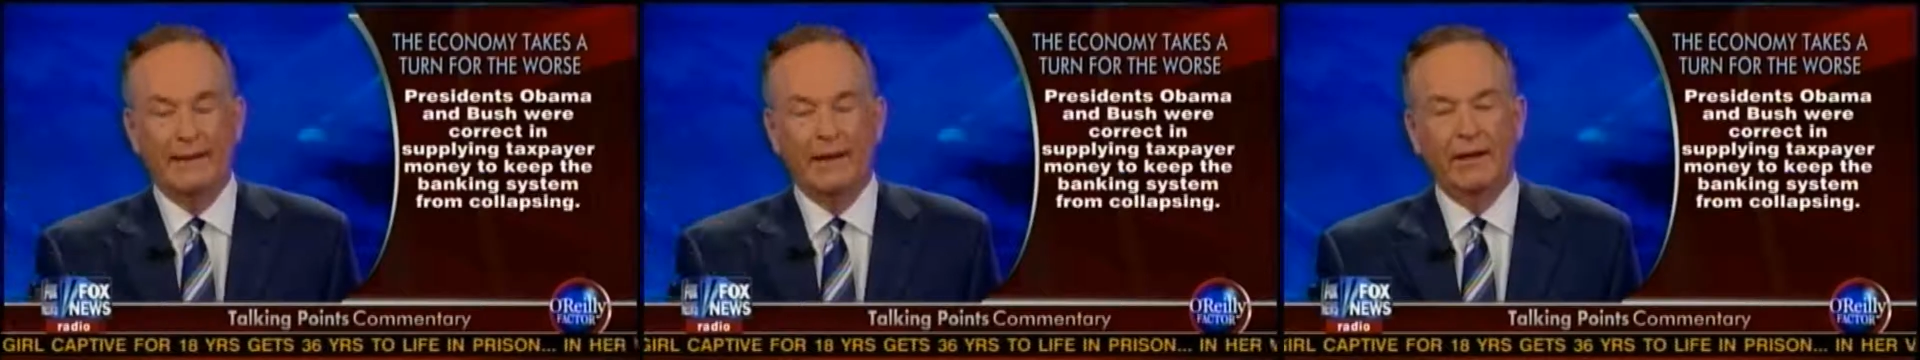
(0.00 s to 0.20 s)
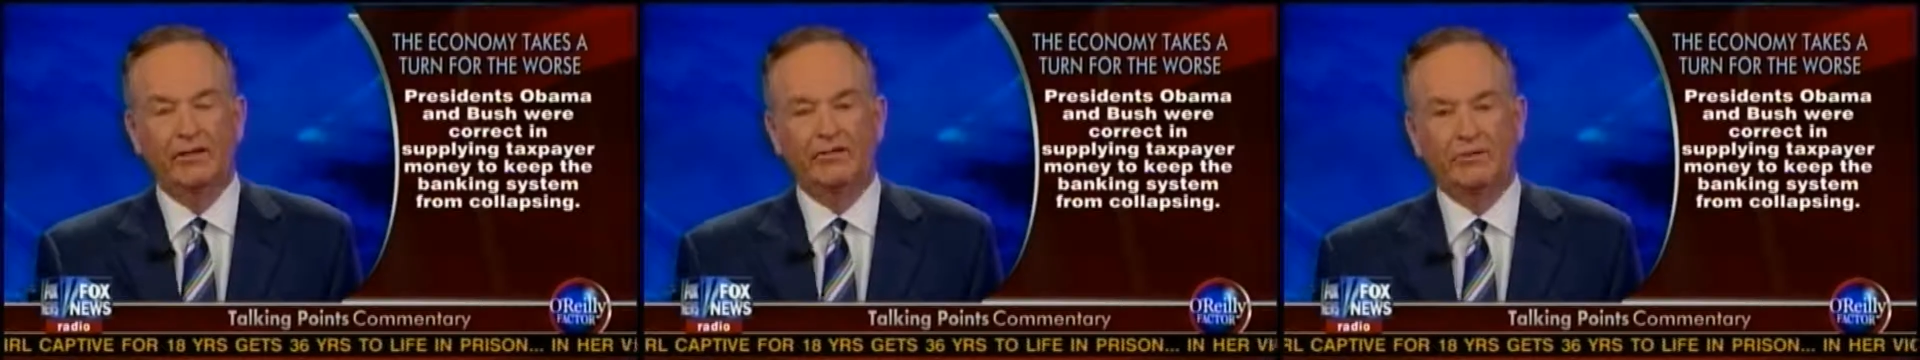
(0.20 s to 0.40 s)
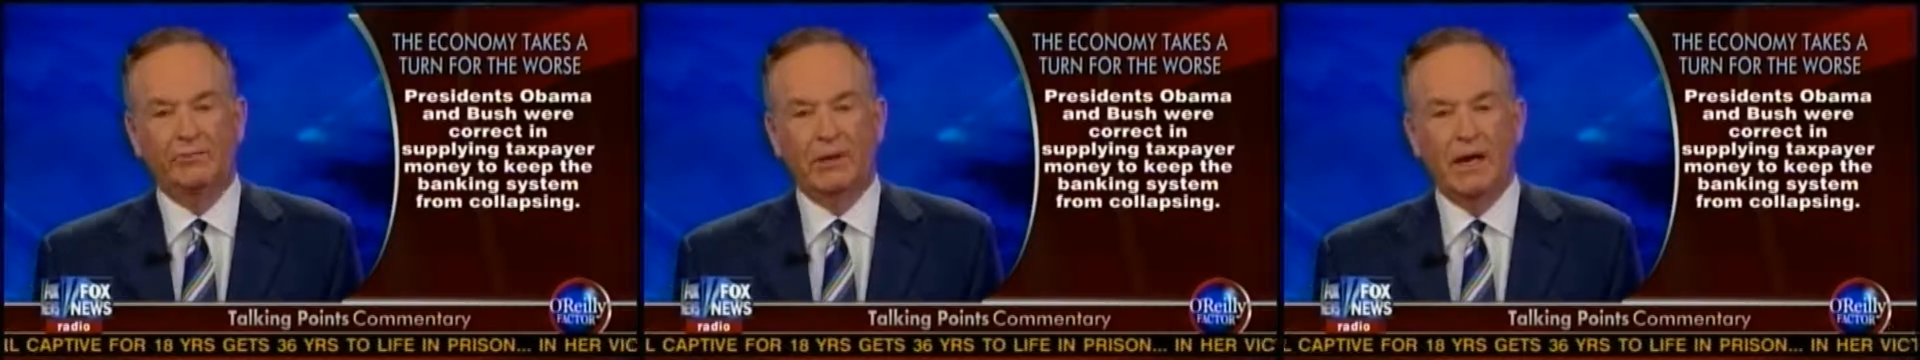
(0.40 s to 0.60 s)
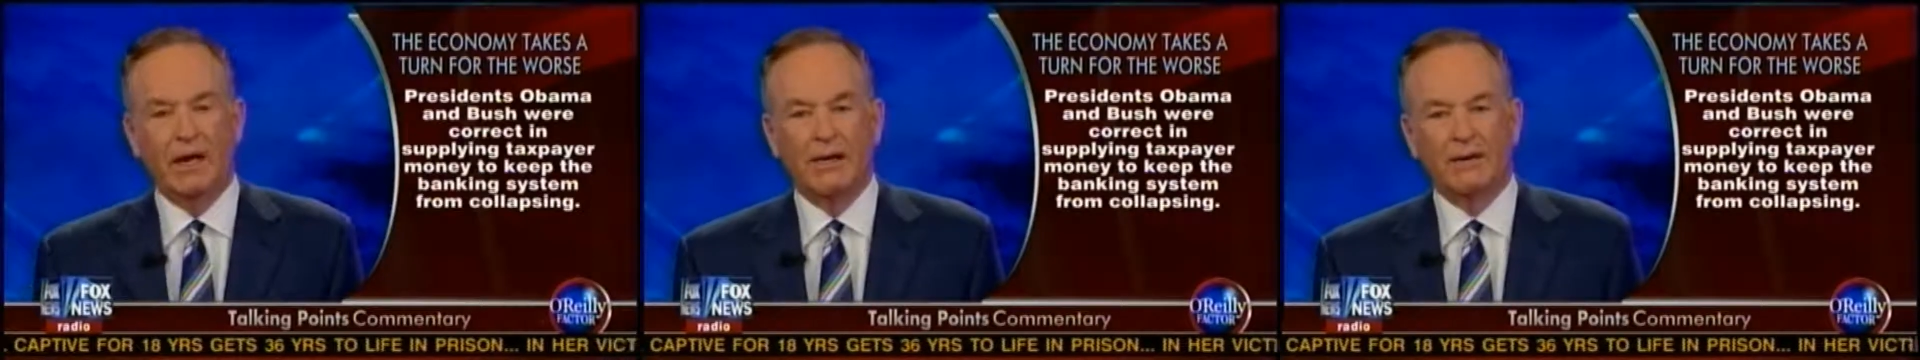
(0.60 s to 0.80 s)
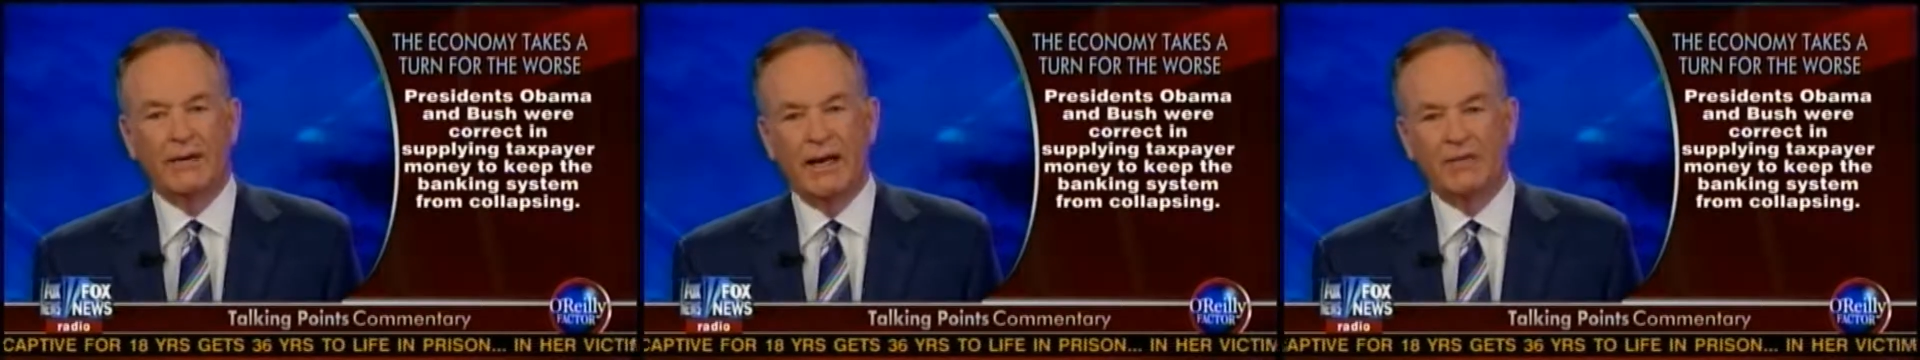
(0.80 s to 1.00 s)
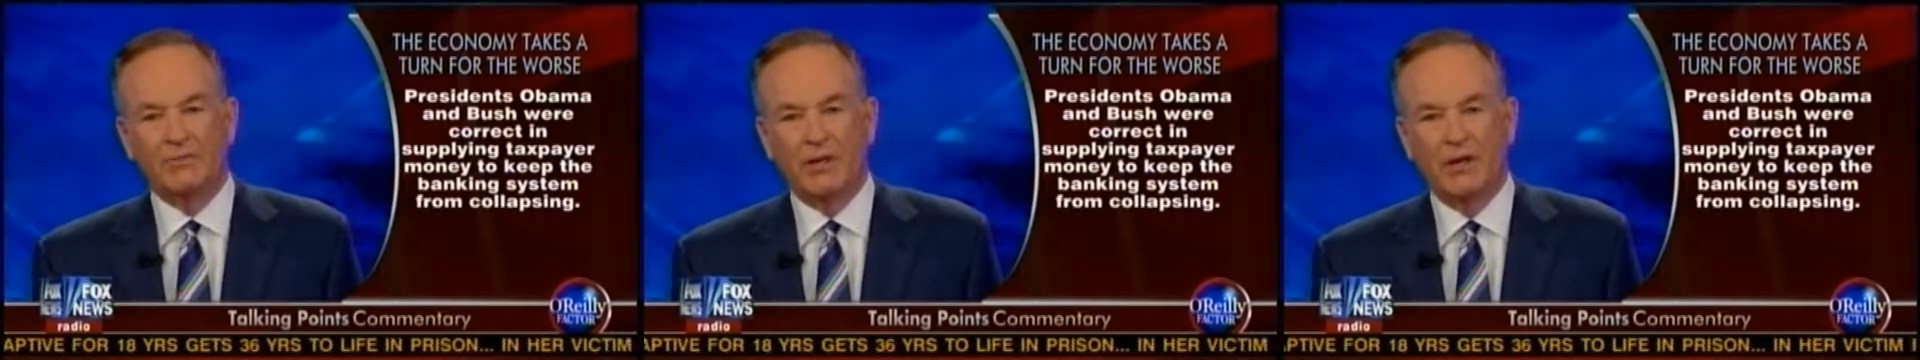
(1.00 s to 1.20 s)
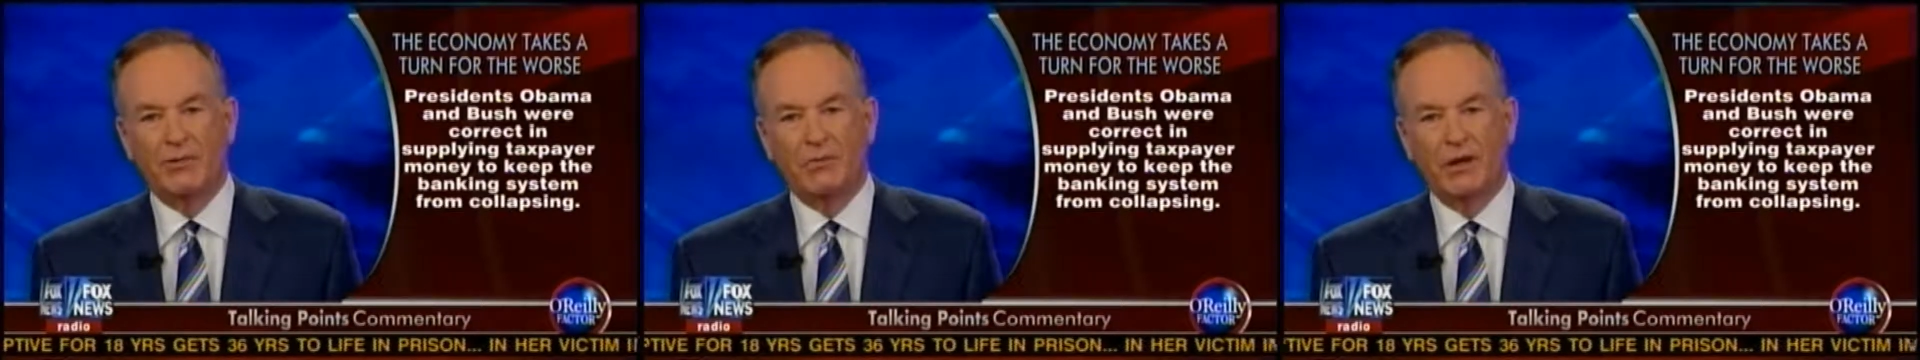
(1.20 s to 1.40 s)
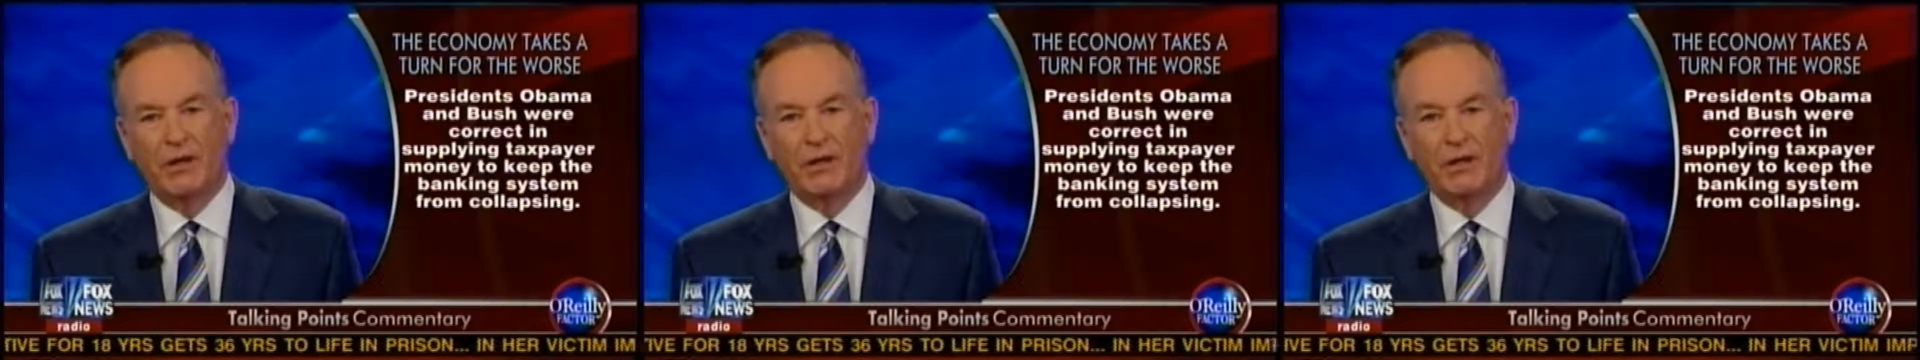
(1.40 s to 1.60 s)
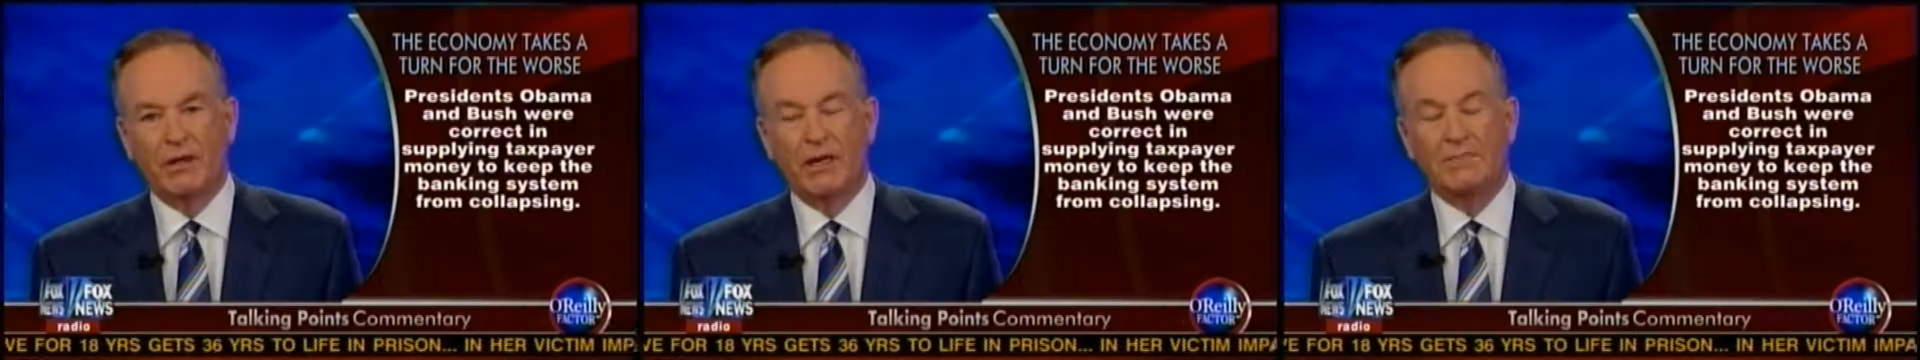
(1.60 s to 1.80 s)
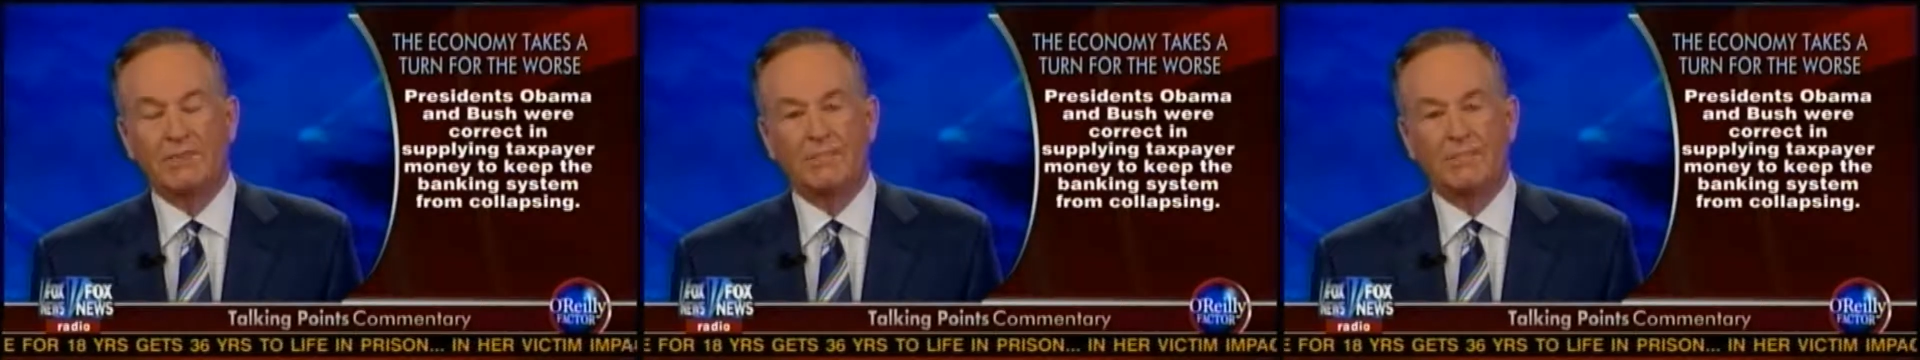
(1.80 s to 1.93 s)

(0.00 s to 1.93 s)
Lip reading: in supplying taxpayer money to keep